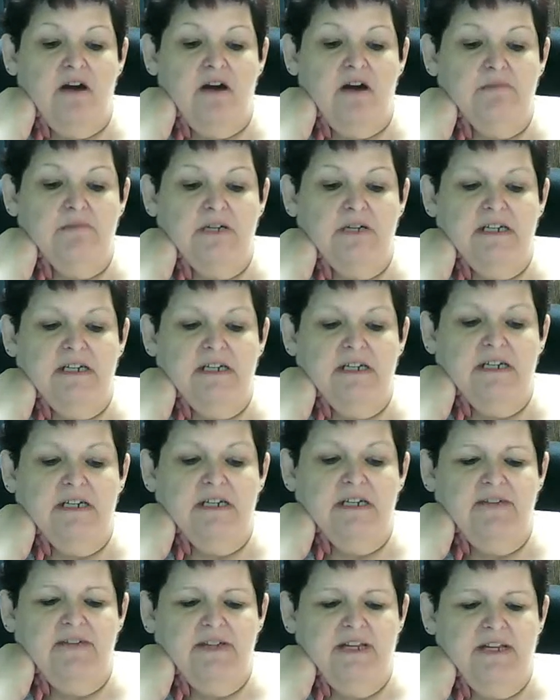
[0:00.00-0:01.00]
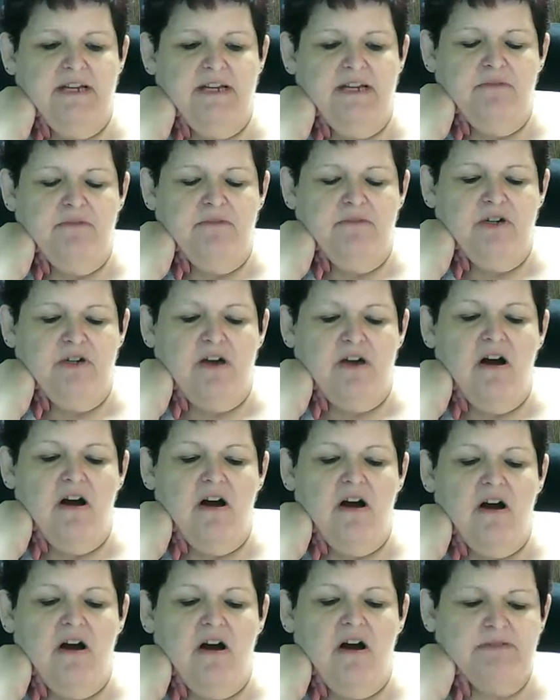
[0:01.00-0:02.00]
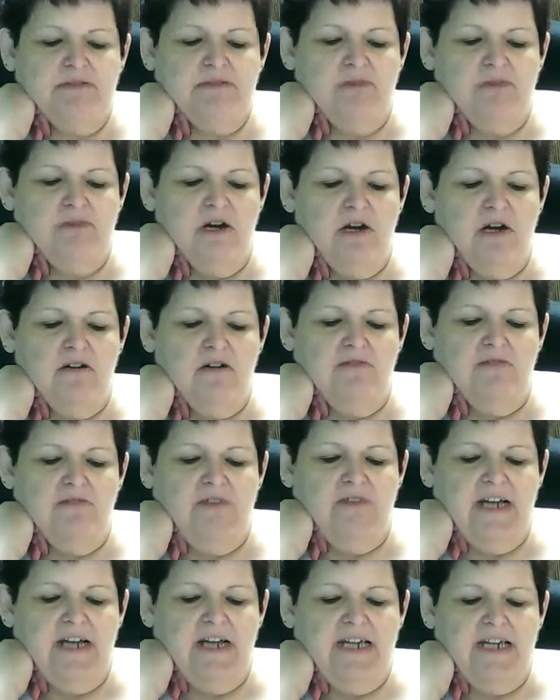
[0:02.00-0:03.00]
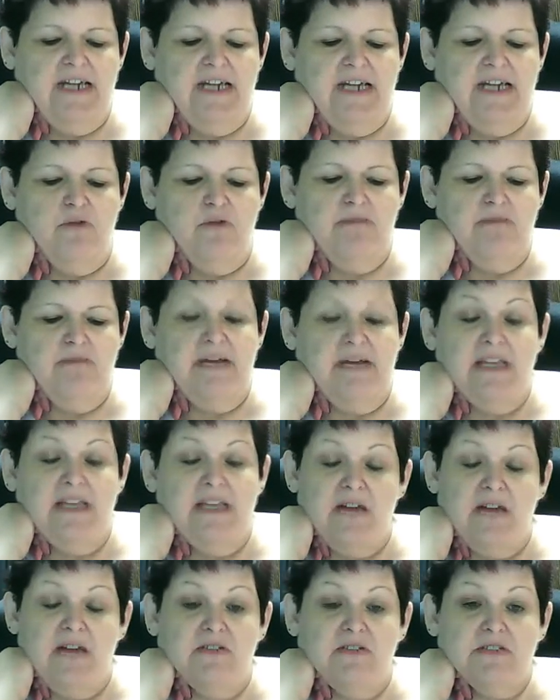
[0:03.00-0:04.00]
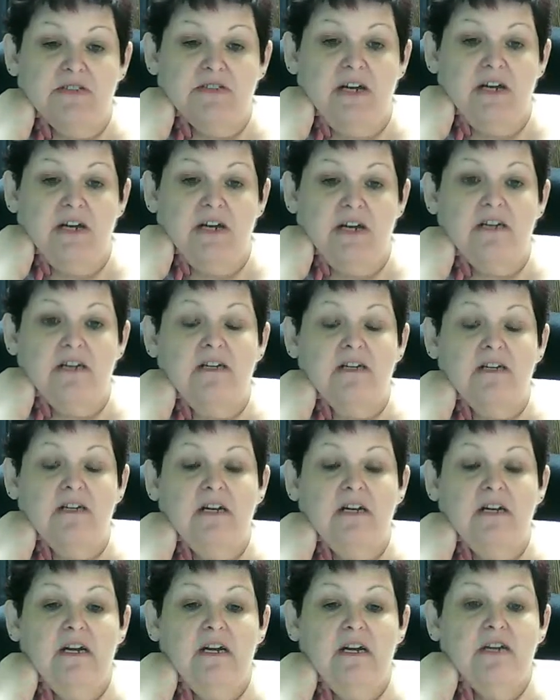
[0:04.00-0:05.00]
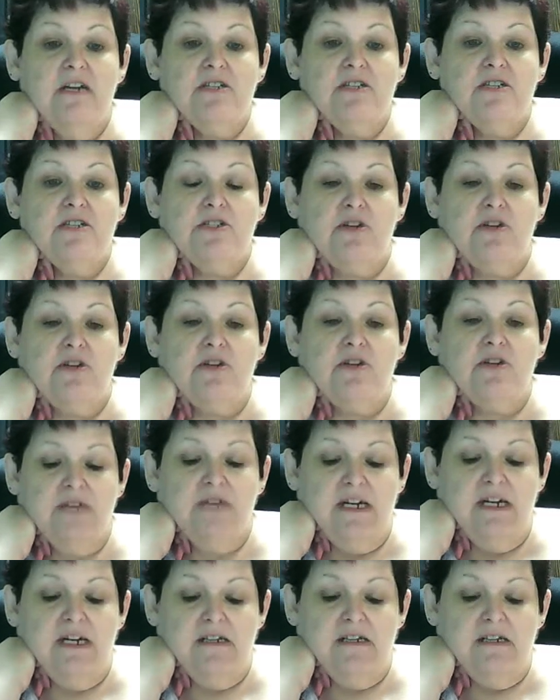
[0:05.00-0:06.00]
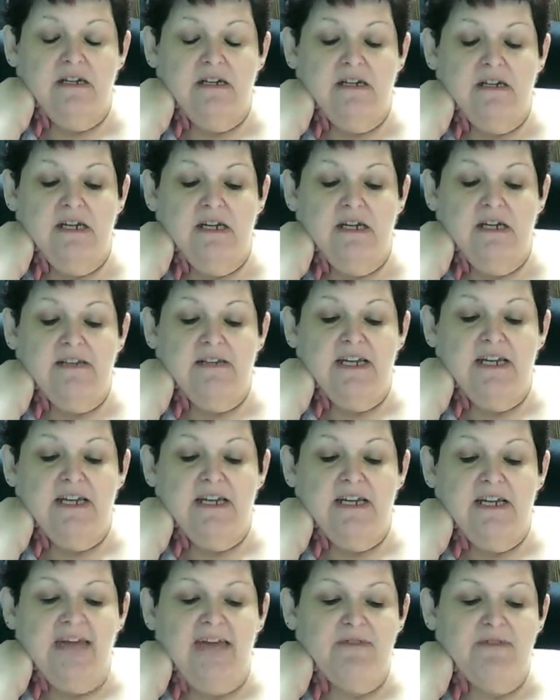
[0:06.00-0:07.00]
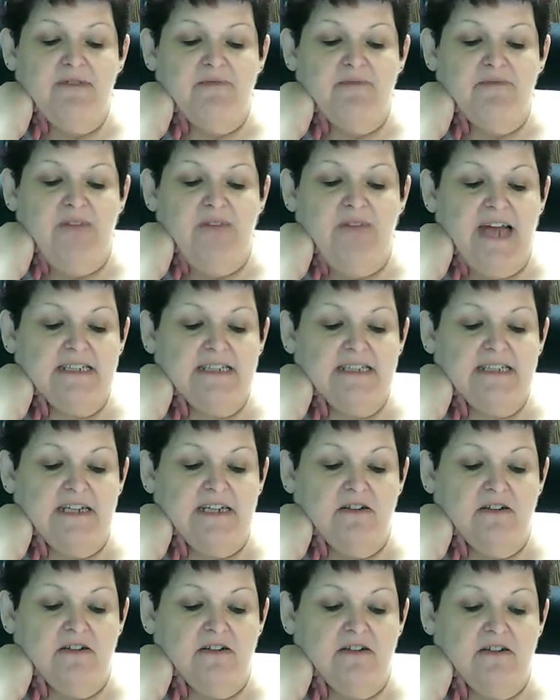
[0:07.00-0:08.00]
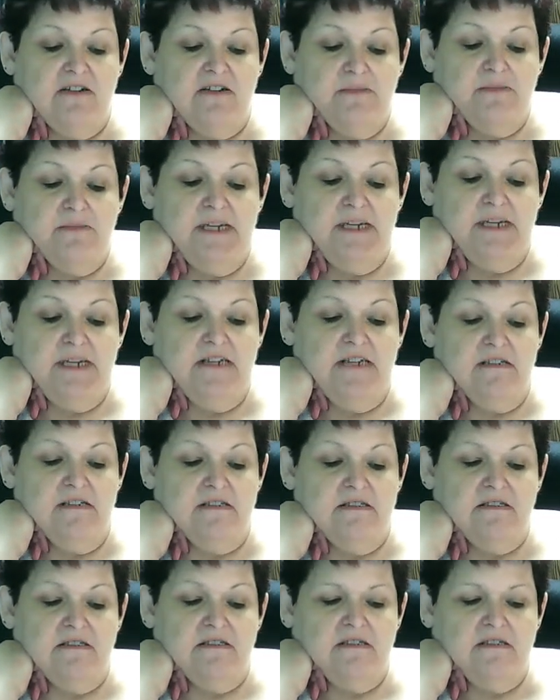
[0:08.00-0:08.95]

blood and everything, I'm going to call them tomorrow and find out what my levels are, so that, and then have them fax that over, because